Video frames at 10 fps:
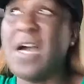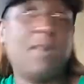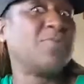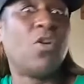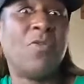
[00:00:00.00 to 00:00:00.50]

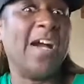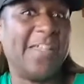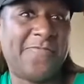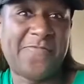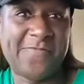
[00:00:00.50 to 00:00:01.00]
I'm your
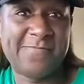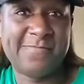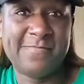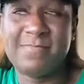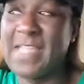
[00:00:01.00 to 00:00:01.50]
wife.
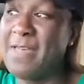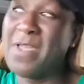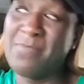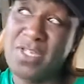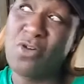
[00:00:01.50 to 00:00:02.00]
That
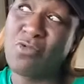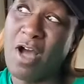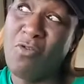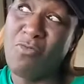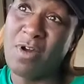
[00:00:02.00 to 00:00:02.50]
may be your
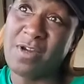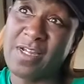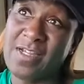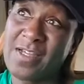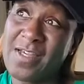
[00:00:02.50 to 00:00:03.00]

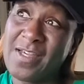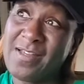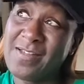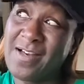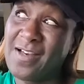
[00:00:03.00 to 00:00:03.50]
coworker.
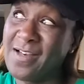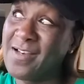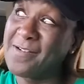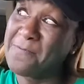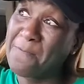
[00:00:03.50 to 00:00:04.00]

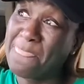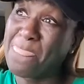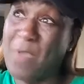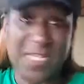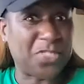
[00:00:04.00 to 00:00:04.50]

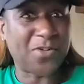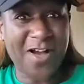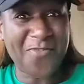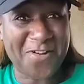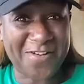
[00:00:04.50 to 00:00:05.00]
That's your
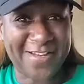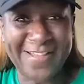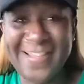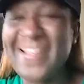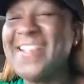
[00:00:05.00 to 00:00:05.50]
coworker.
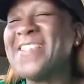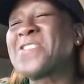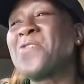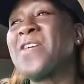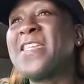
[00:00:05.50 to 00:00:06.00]

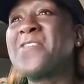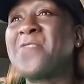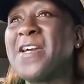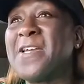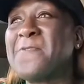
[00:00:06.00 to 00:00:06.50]
So
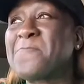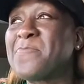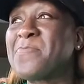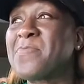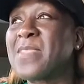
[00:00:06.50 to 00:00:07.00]
anyway,
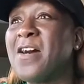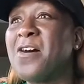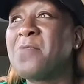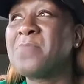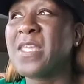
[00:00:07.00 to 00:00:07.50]

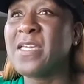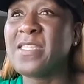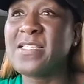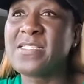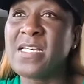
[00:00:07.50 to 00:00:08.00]

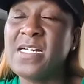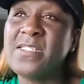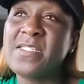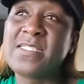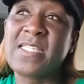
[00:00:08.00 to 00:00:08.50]
ladies,
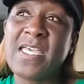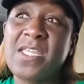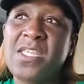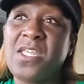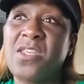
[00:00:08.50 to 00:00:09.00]

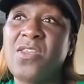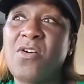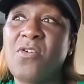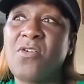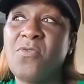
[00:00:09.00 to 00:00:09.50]
understand and
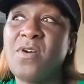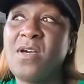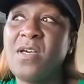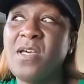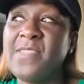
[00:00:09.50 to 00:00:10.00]
know
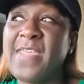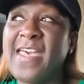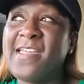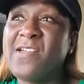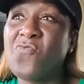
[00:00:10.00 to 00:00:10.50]

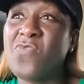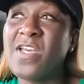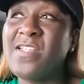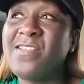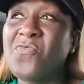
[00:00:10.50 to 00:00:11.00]
that
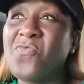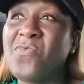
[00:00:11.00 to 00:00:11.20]
when